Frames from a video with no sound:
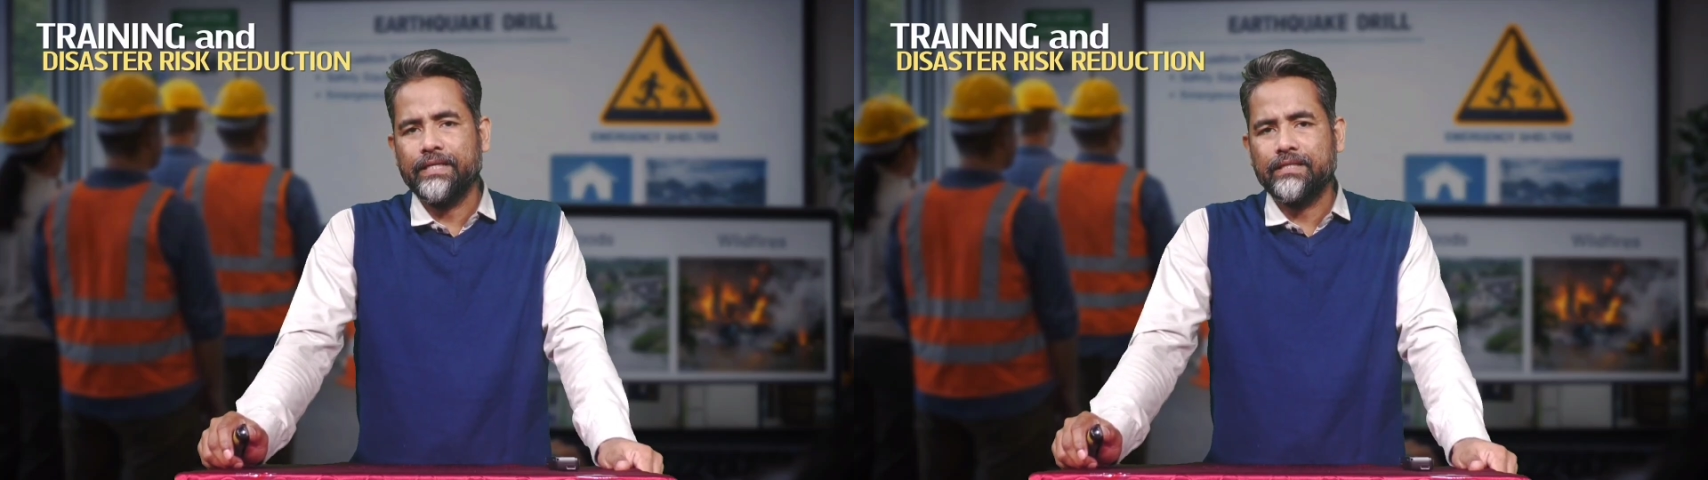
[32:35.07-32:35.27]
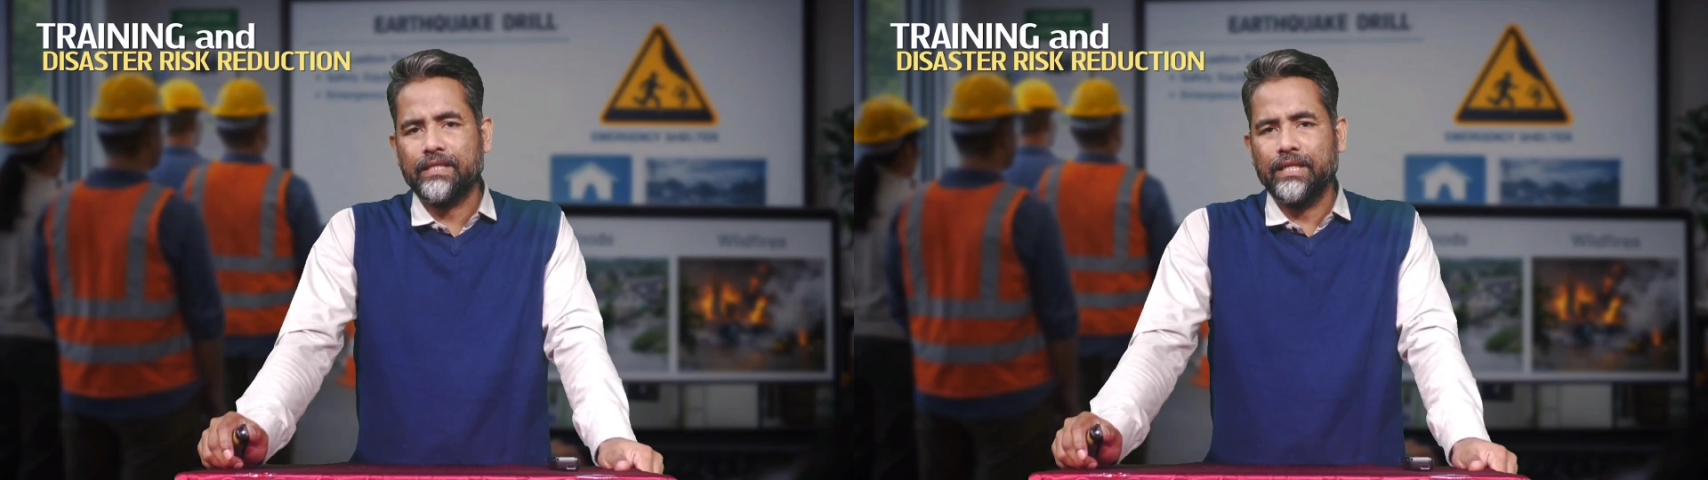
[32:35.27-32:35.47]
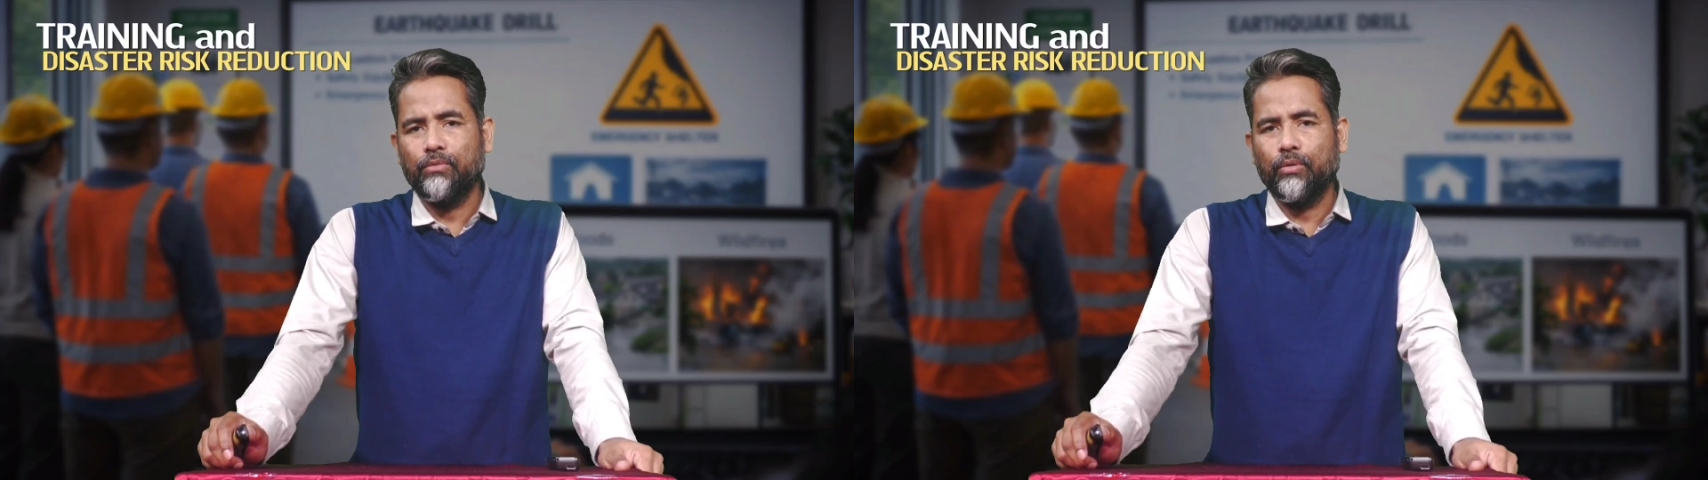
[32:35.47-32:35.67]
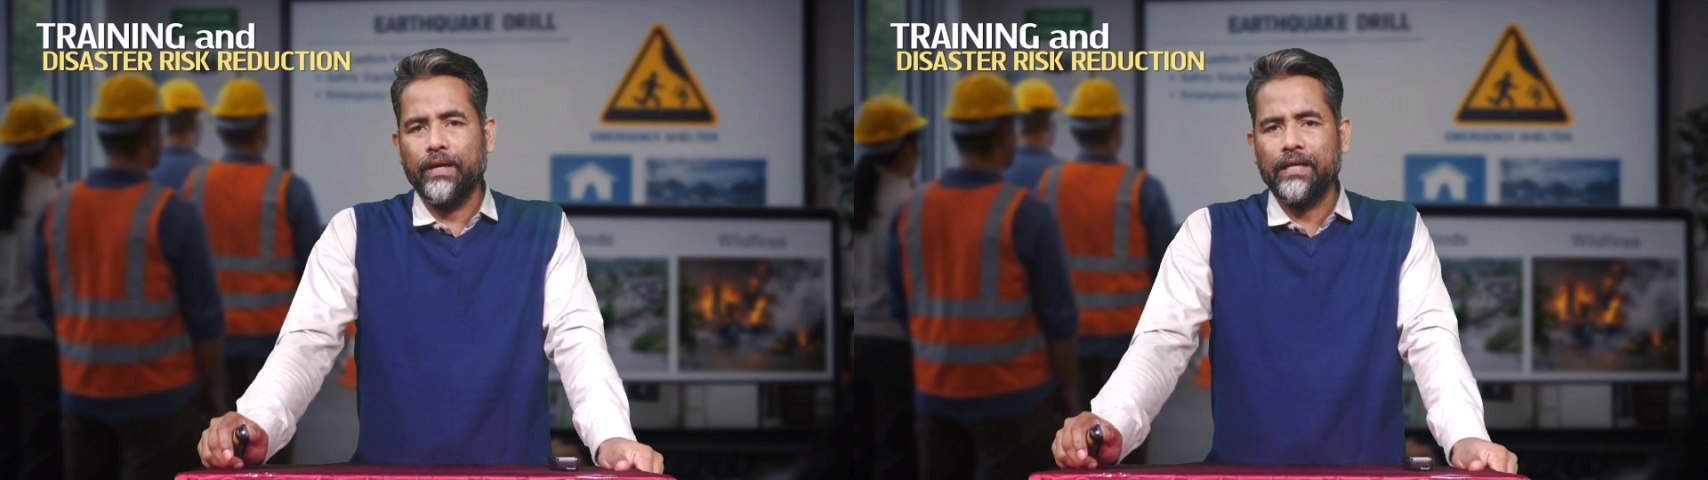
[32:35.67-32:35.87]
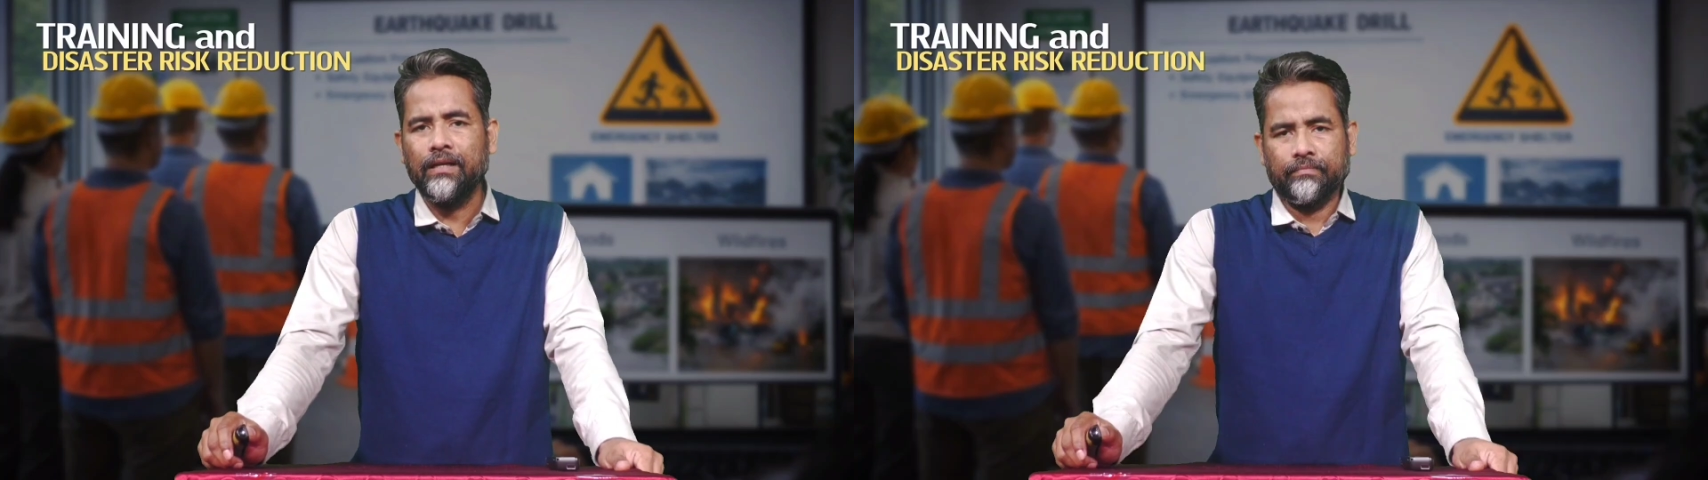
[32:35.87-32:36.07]
removal,
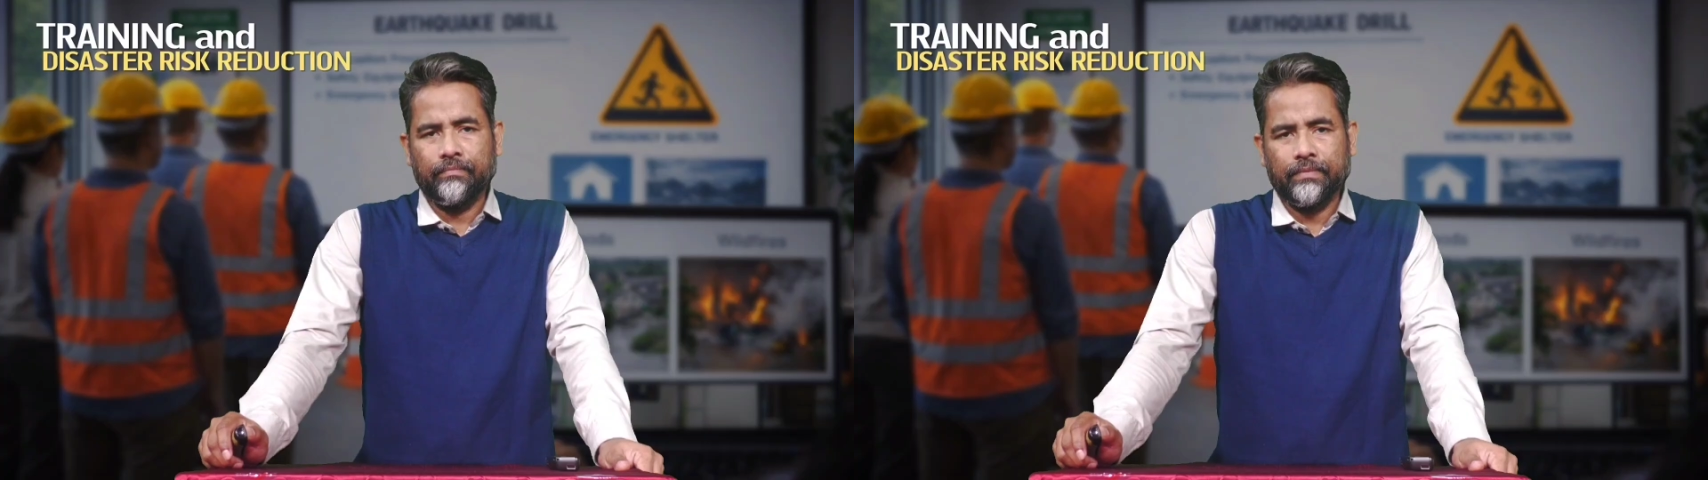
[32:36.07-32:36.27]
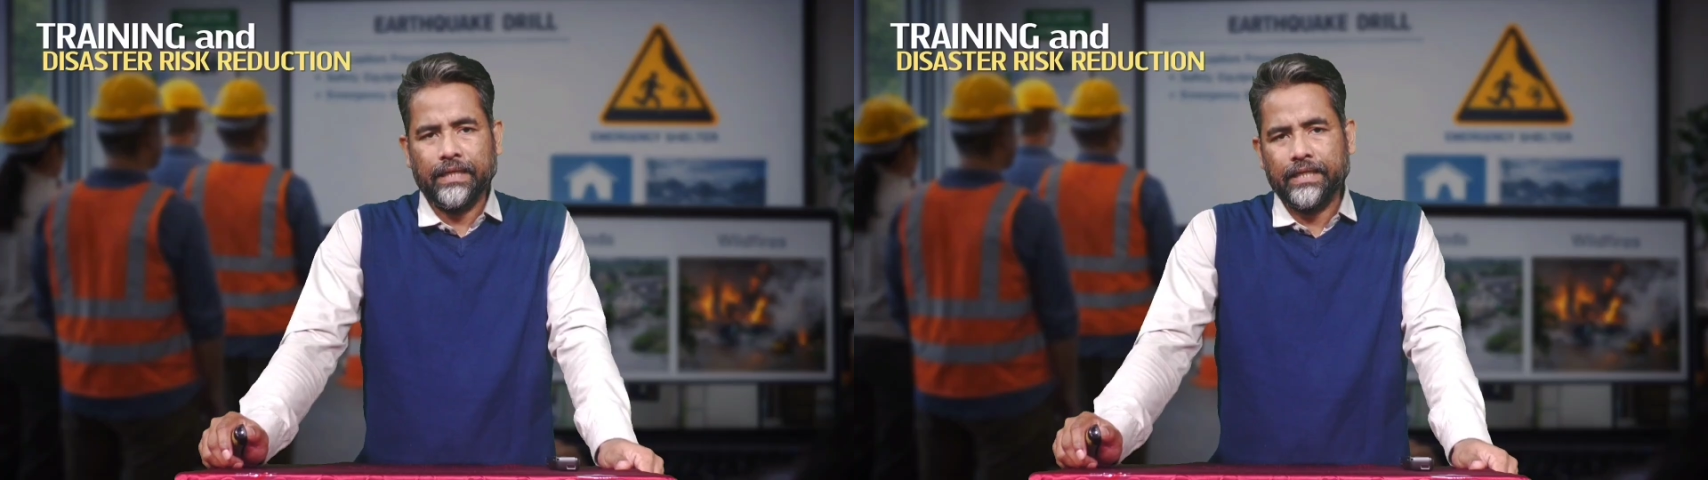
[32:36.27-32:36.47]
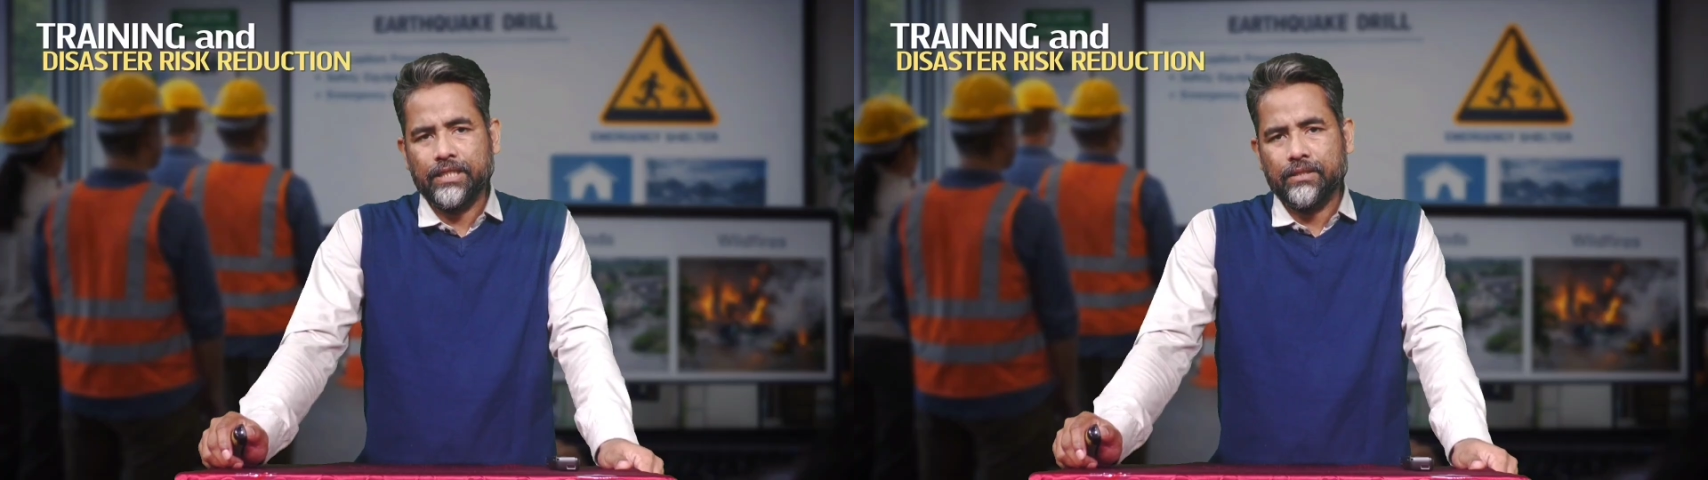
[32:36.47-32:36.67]
that is,